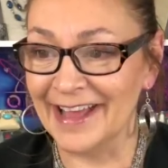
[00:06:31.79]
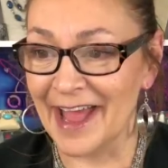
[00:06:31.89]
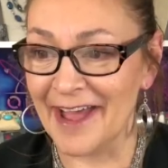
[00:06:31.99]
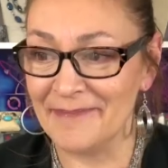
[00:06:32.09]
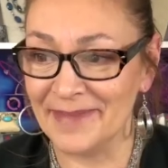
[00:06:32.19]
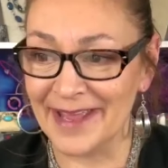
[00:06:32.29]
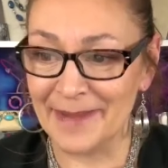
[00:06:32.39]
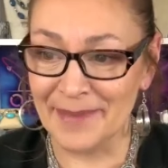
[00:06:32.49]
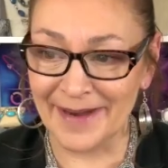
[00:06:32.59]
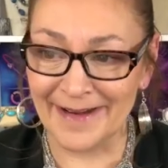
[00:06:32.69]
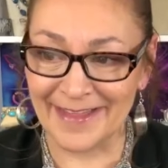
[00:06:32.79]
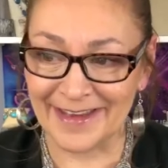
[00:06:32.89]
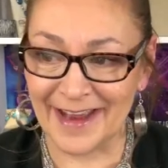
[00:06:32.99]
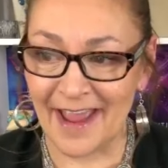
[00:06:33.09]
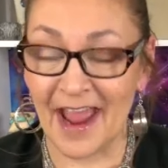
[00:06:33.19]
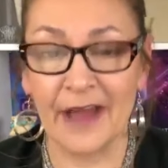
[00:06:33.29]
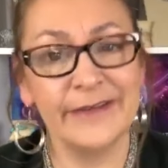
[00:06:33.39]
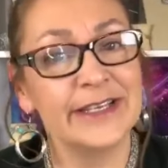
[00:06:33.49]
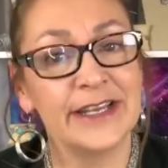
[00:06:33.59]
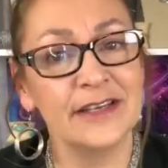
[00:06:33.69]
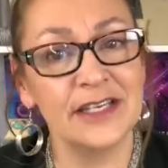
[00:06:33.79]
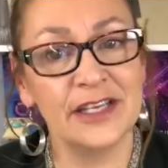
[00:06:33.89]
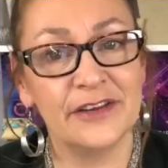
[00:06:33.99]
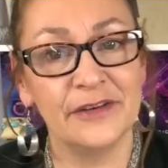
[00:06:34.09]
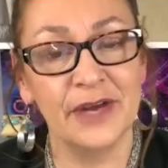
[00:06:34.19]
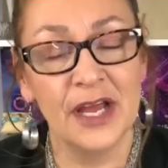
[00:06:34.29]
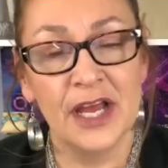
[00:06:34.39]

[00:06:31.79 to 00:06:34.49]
Happy birthday. I would sing to you,